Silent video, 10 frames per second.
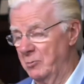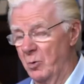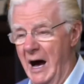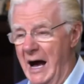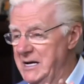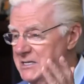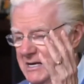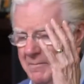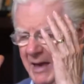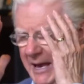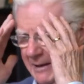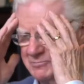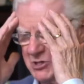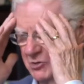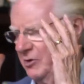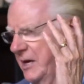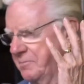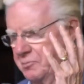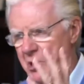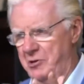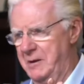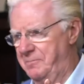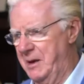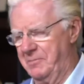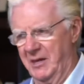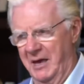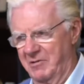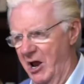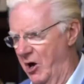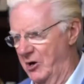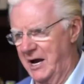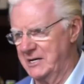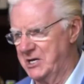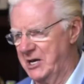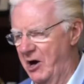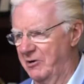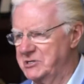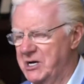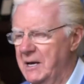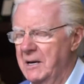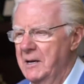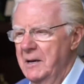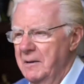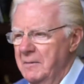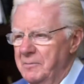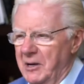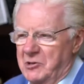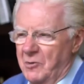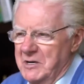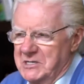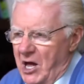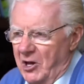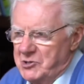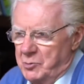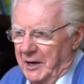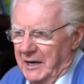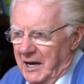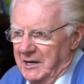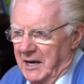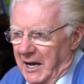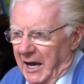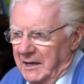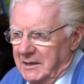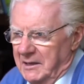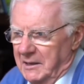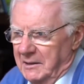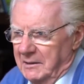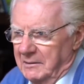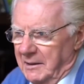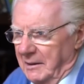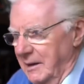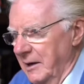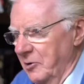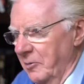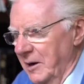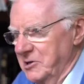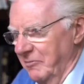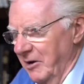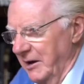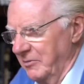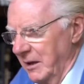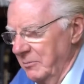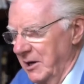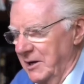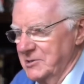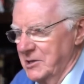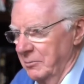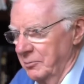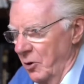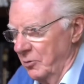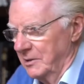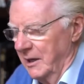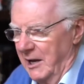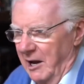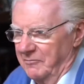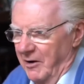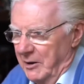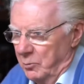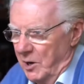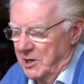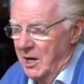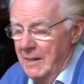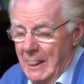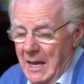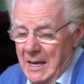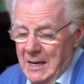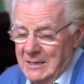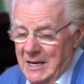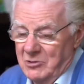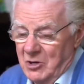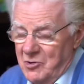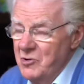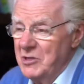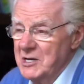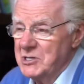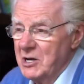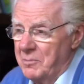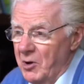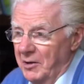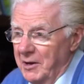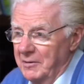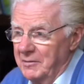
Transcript: why some absolutely brilliant people, they've got all kinds of knowledge, but their results wouldn't indicate that they know much of anything because they're broke, they can't find work, and yet the truth is they're brilliant.